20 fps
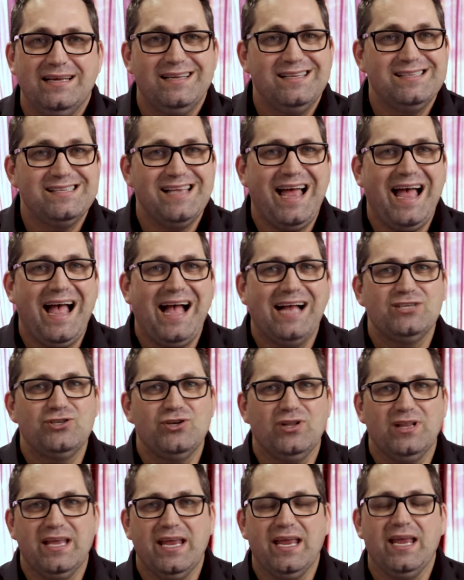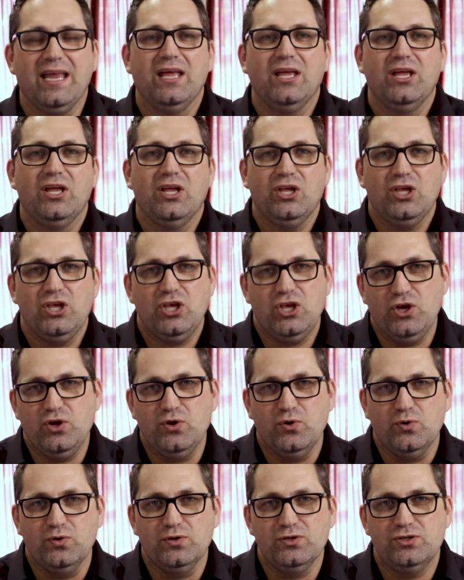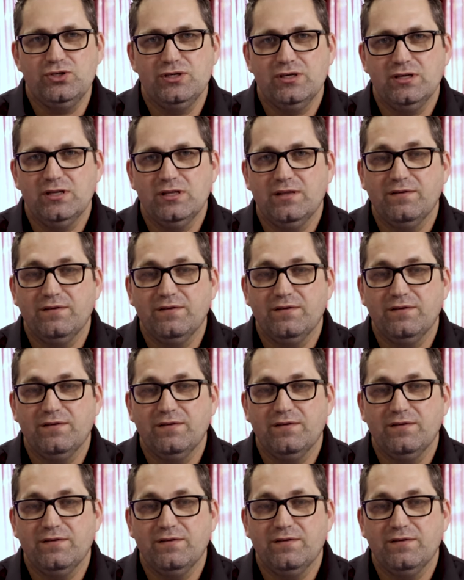is actually huge.